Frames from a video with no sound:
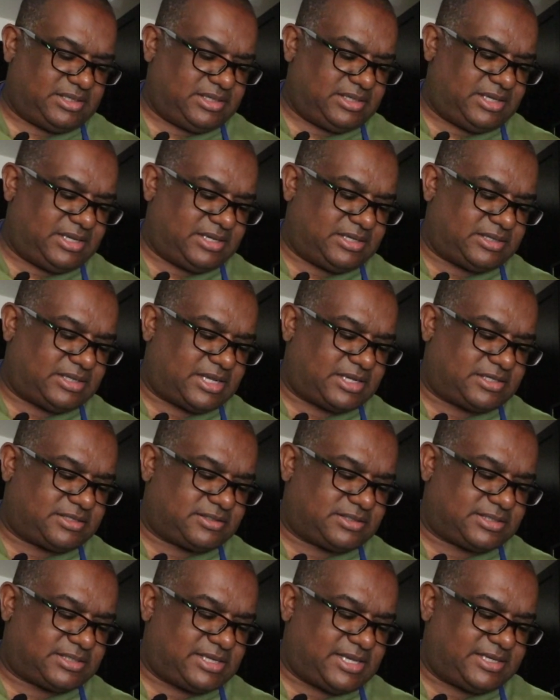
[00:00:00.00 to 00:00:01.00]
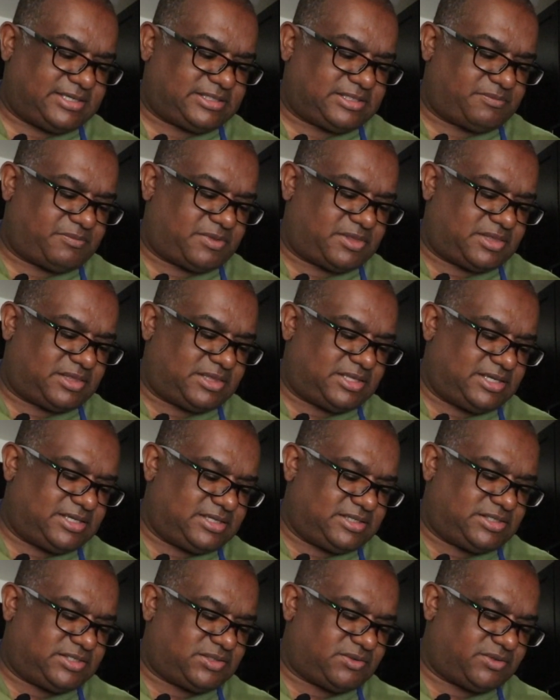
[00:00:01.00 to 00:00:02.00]
And I slice them
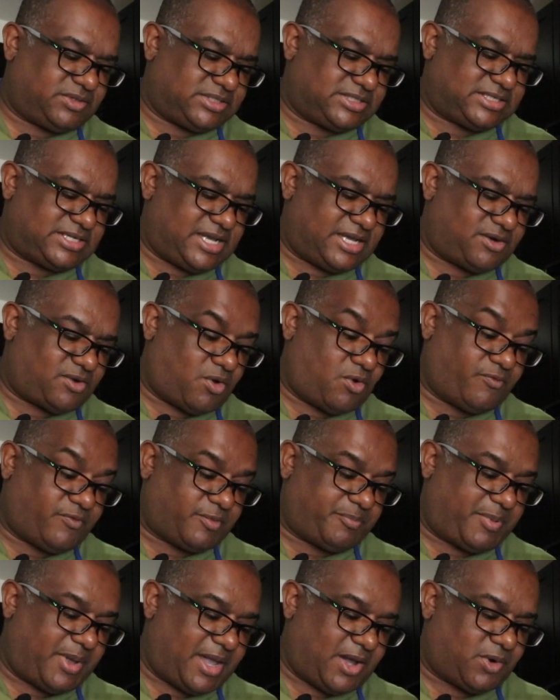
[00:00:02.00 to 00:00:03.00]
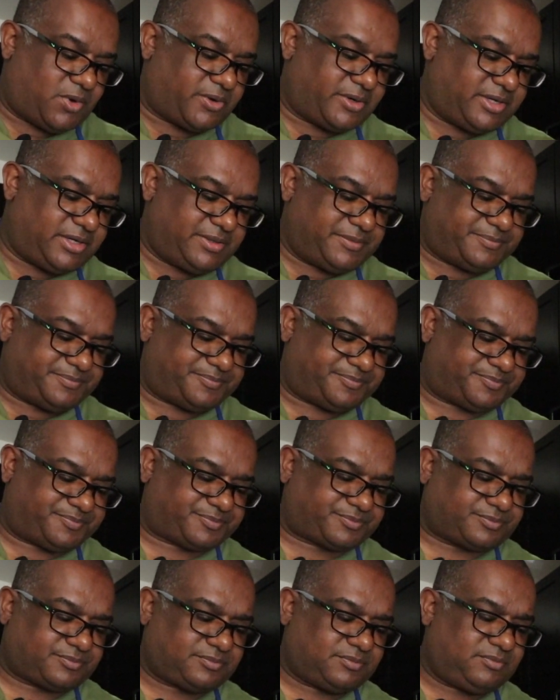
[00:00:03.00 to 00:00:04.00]
thin so that it's not overpowering.
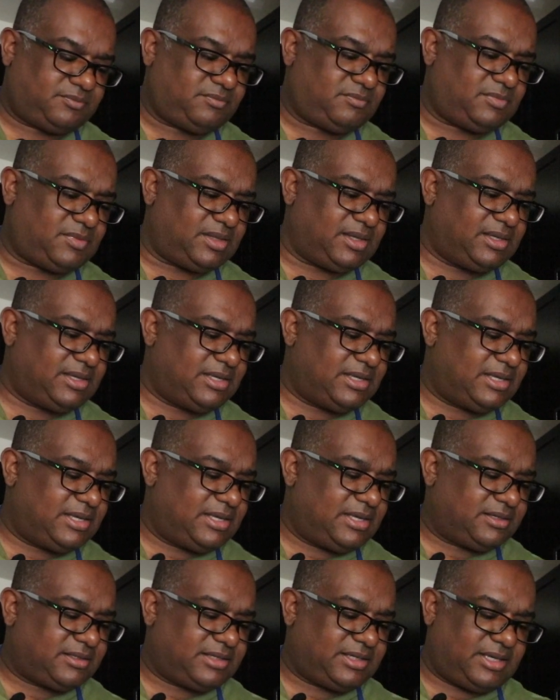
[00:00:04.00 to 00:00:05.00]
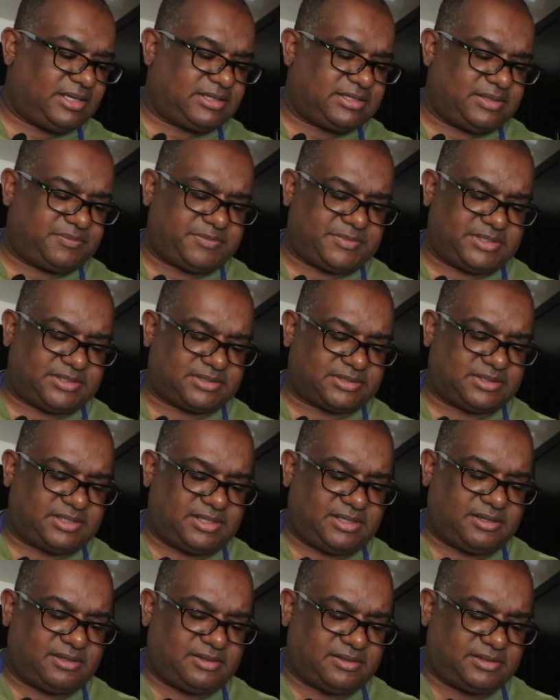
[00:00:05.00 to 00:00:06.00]
Okay, keep this
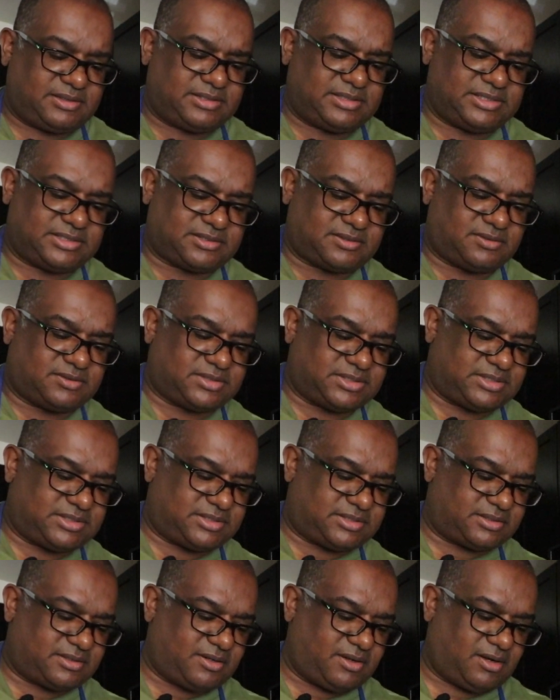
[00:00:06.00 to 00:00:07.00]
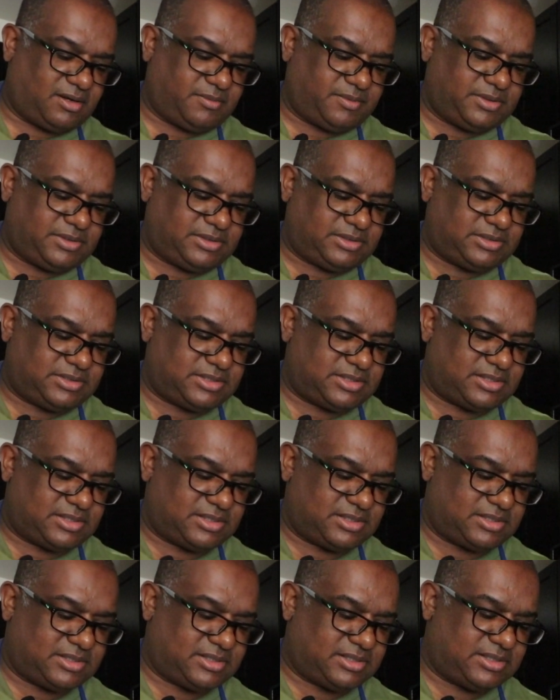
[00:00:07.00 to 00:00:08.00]
there. This goes into the garbage.
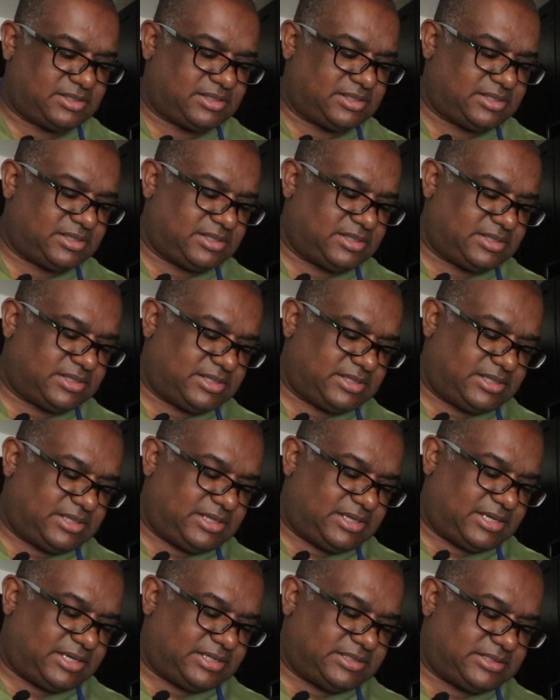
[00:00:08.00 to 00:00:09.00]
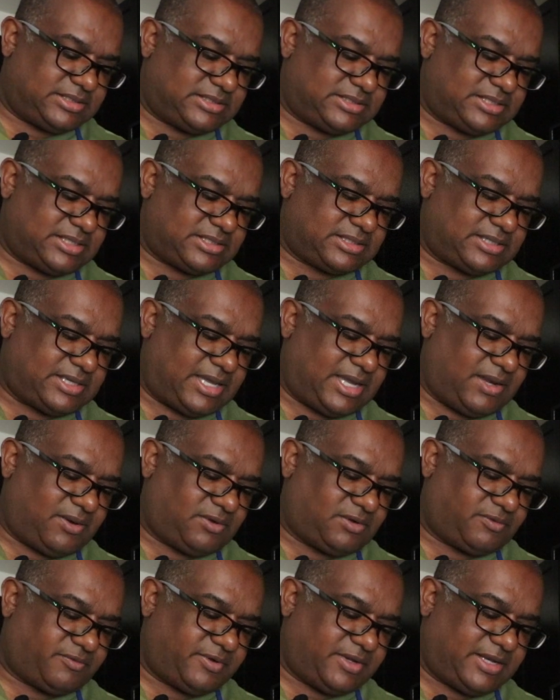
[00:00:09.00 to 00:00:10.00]
I just take the
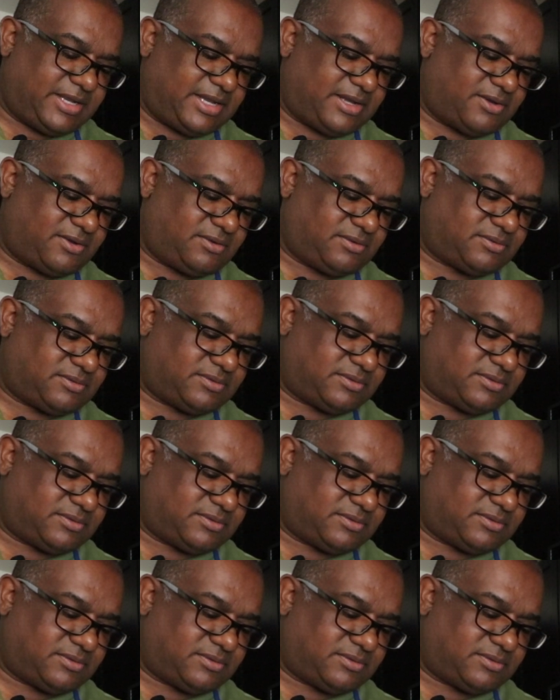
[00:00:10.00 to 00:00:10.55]
outer ring out,